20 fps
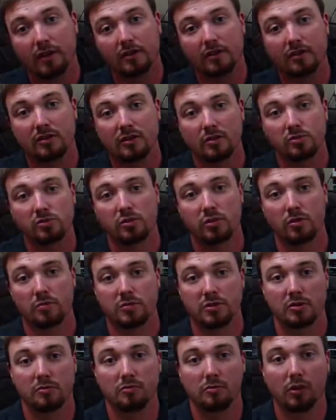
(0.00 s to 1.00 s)
it'll be in the
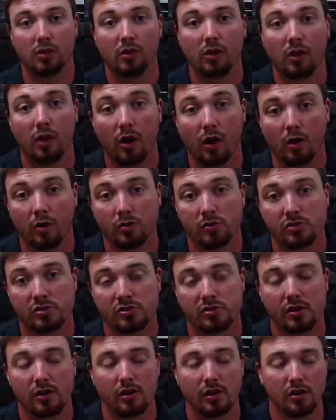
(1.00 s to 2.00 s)
description
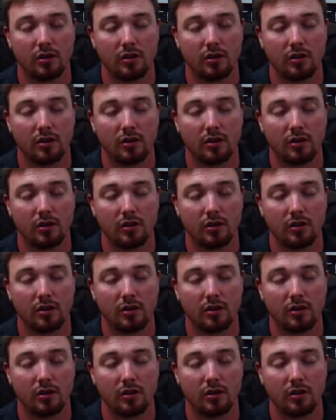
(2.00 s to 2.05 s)
below.